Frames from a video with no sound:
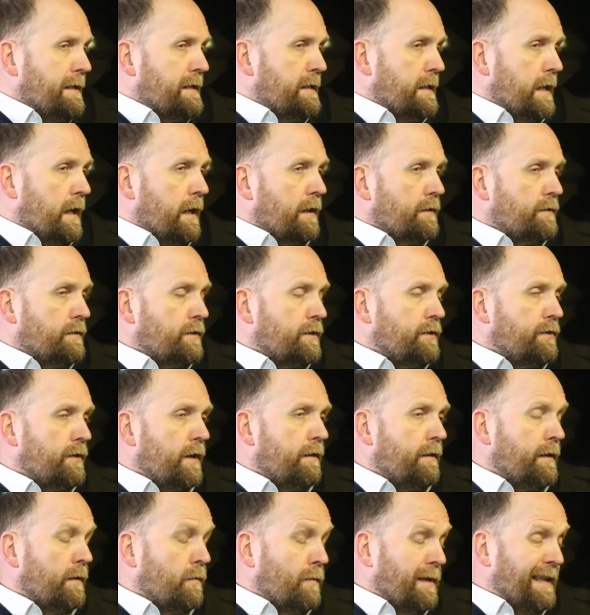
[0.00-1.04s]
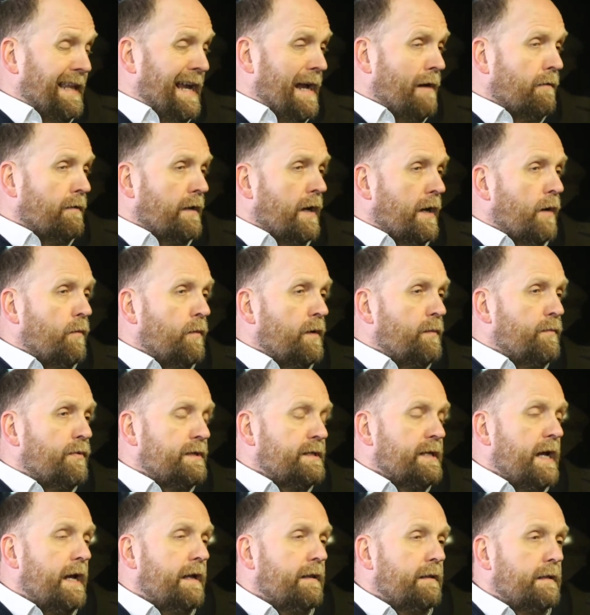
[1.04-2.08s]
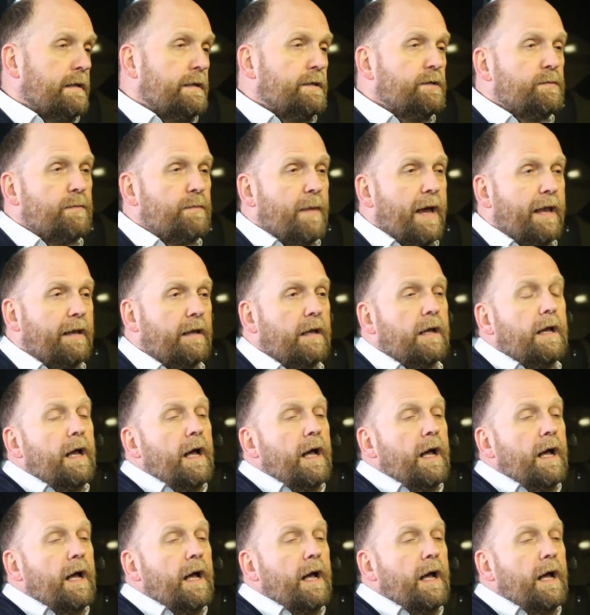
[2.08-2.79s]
starts to try and think, well, how can we protect these men?